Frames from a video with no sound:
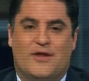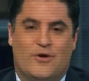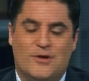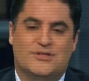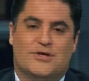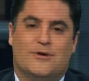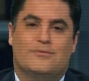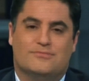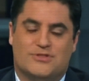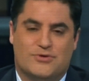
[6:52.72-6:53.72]
they're
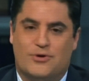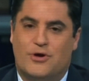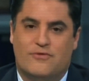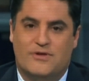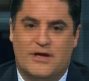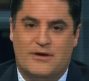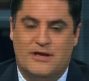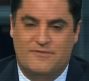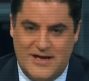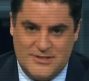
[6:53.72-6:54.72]
also screwing over their
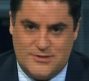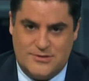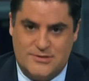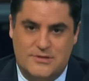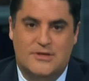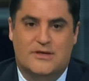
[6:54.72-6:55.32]
investors.